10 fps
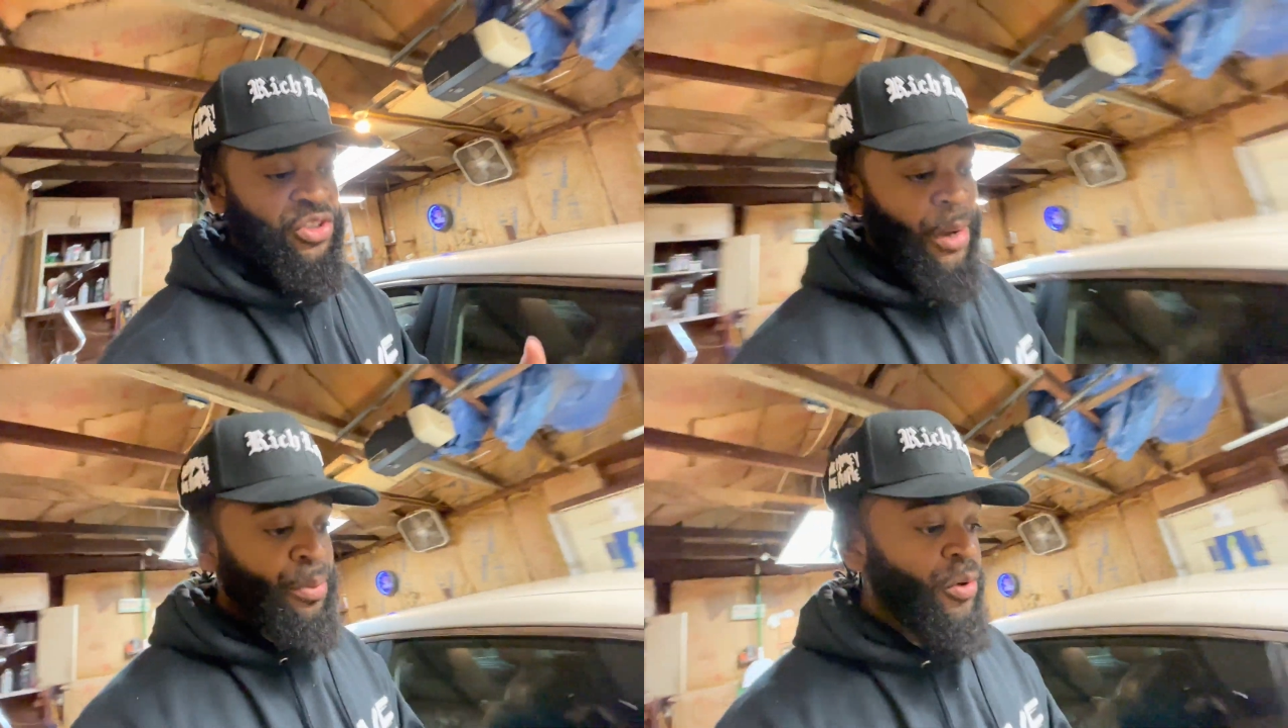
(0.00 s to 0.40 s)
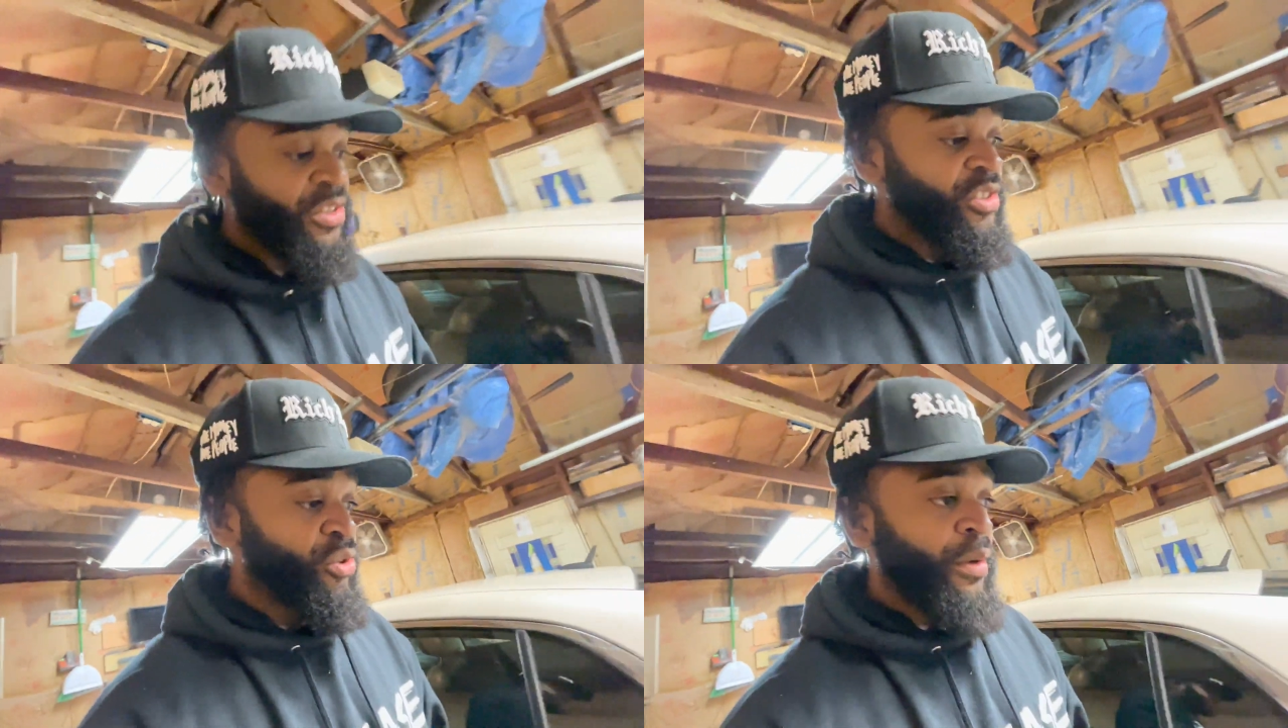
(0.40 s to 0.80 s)
y'all post
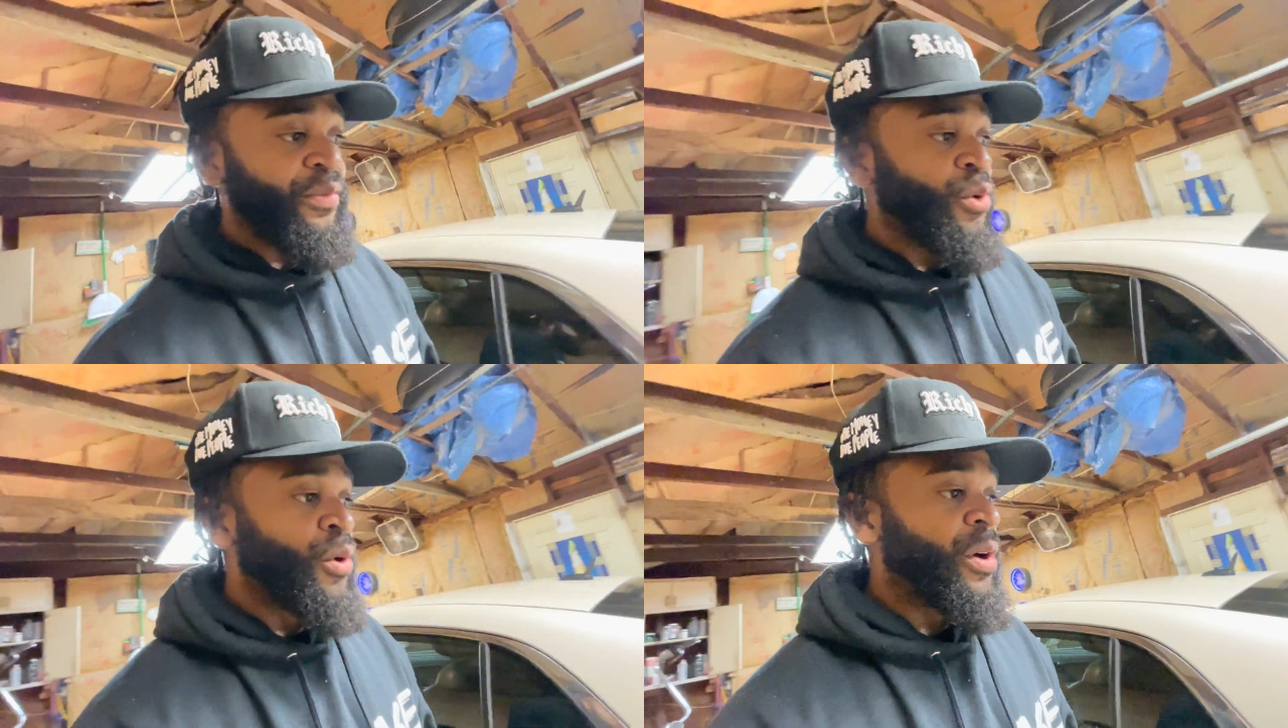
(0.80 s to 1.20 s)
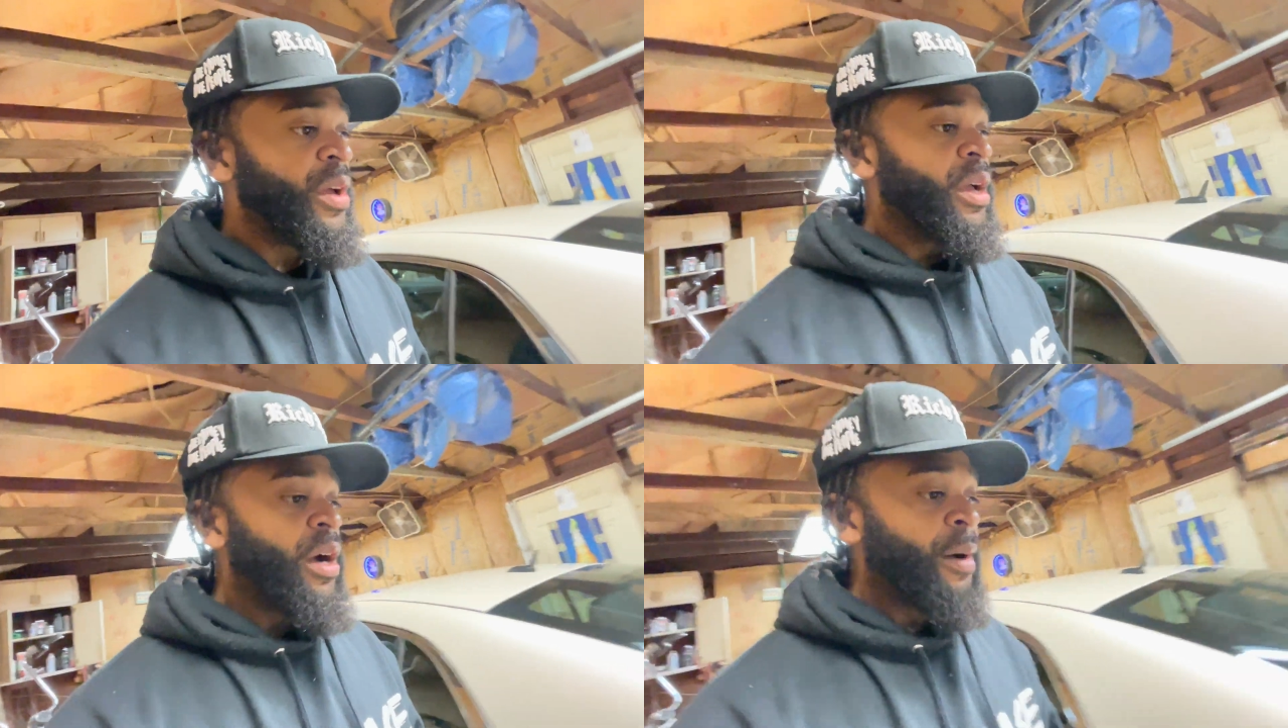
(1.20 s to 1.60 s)
this joint for.
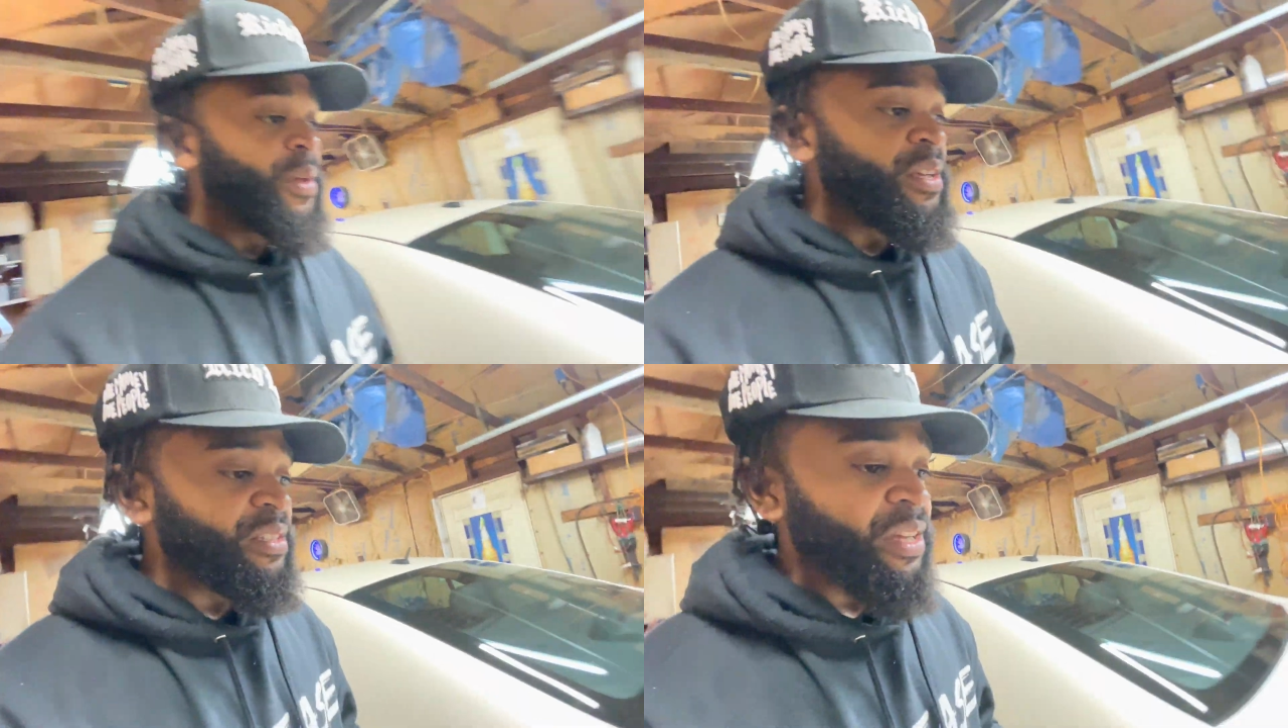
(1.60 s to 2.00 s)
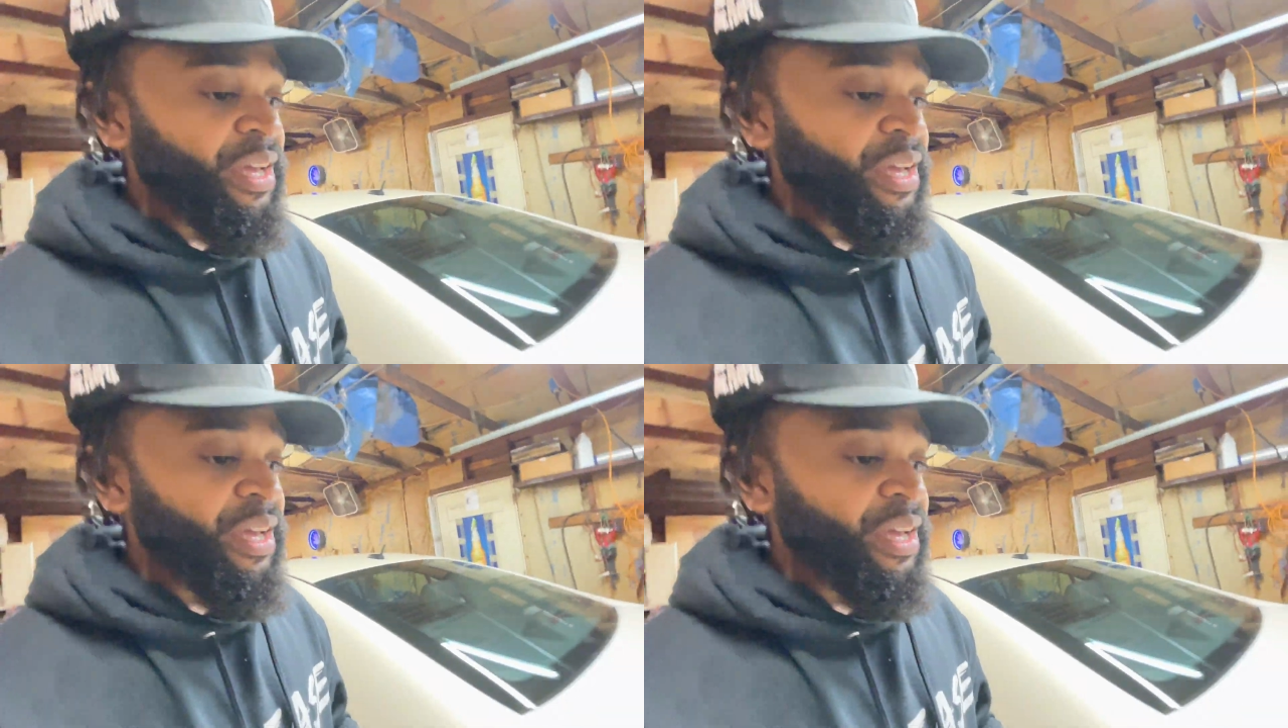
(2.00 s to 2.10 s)
It is the